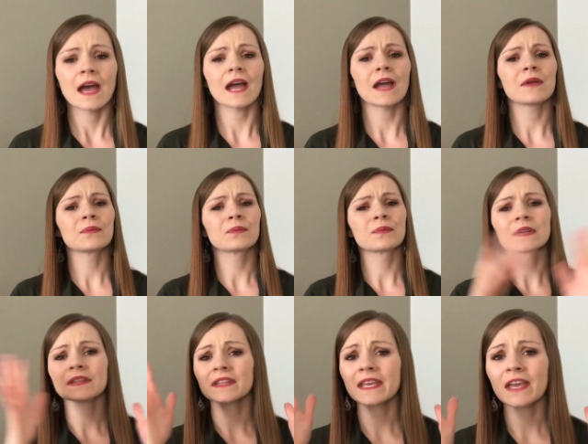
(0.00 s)
I
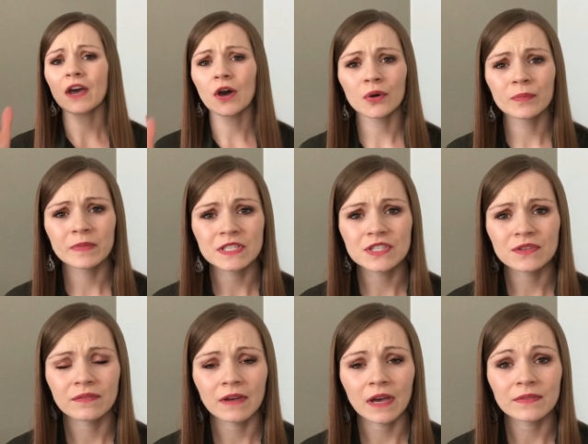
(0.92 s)
really hope that
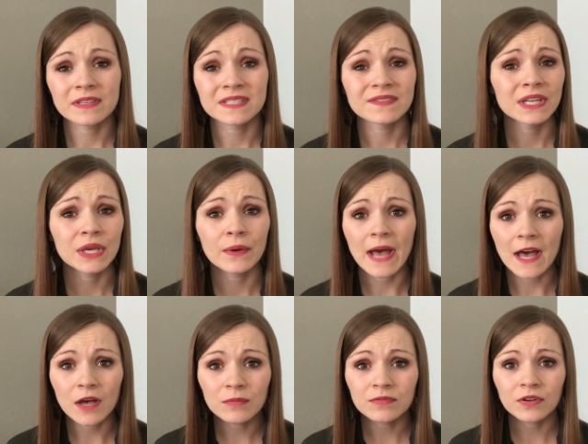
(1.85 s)
you found this video
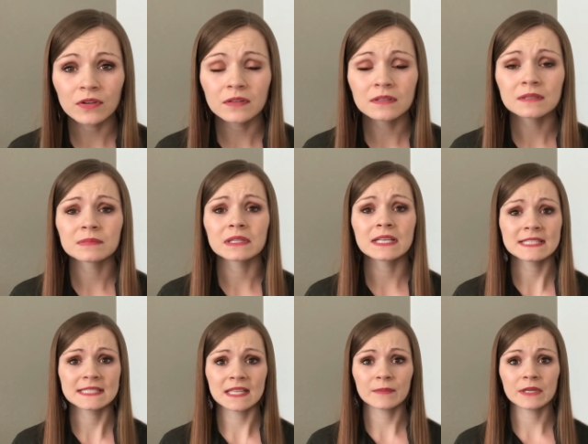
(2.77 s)
helpful.
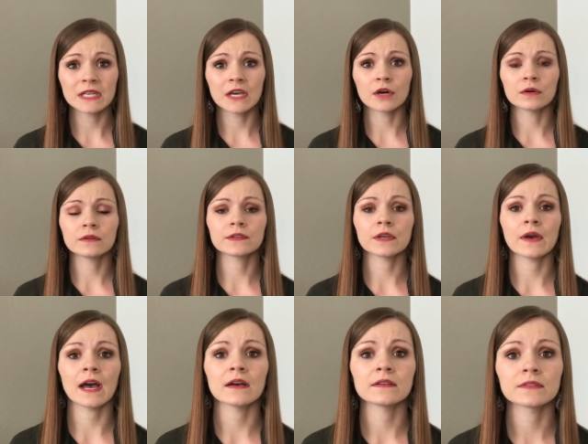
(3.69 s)
Please let me know if you
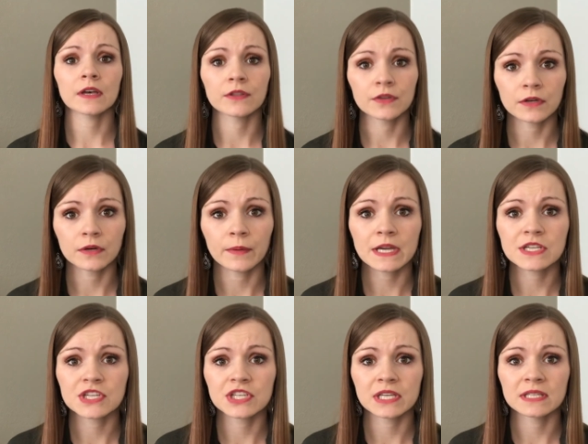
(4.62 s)
have other
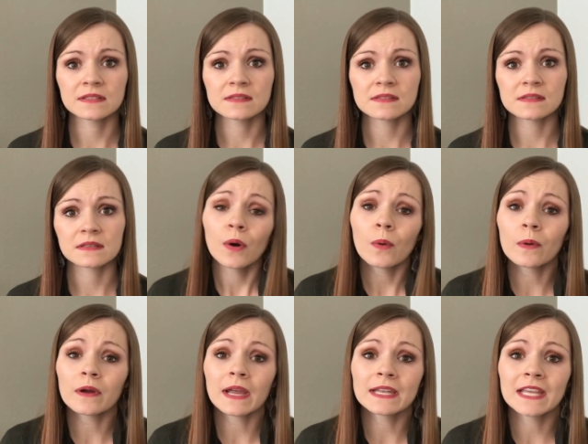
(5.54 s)
questions
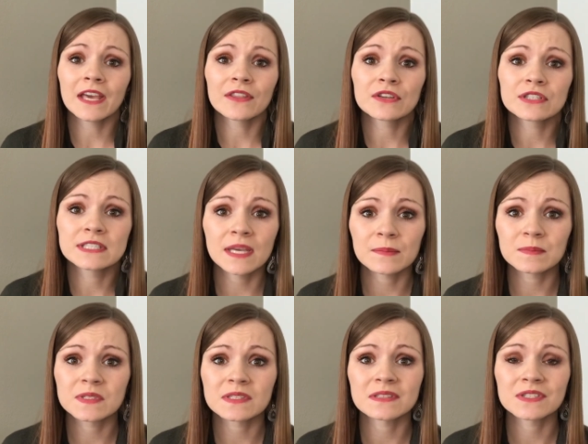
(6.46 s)
or any other
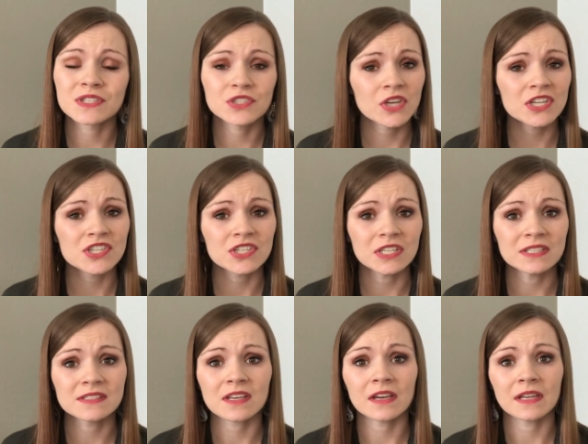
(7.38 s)
tips and
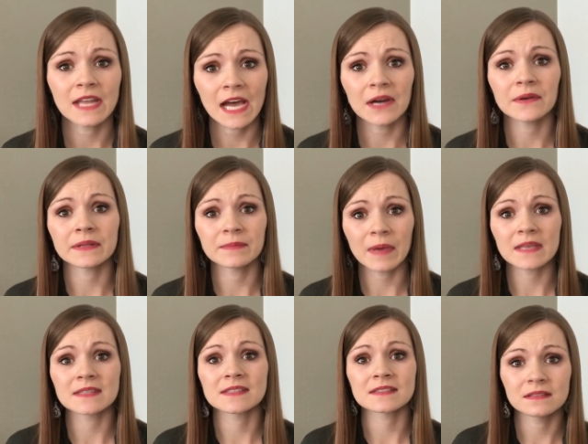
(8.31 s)
suggestions on how to
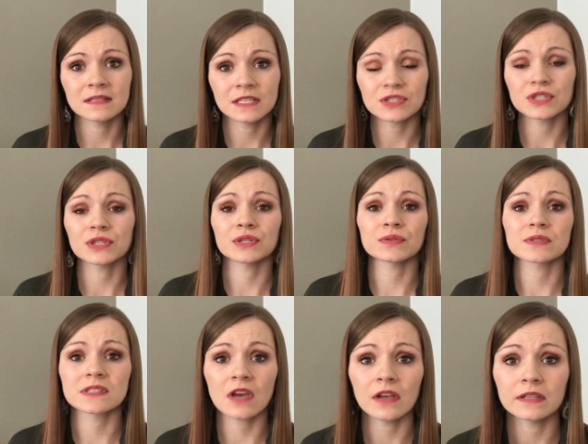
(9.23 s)
best
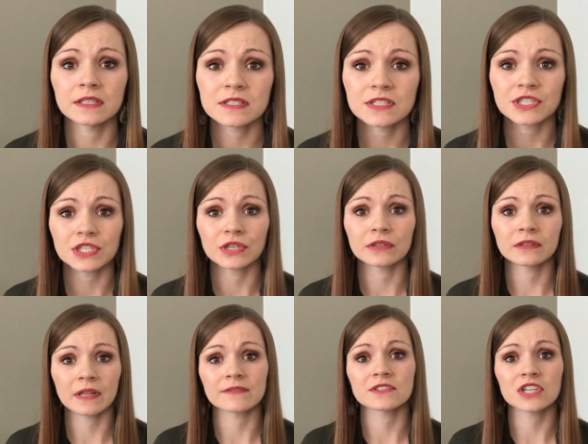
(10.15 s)
introduce solids to your
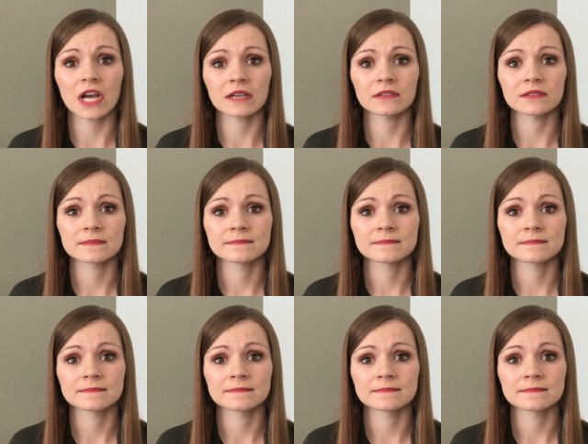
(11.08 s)
cleft child.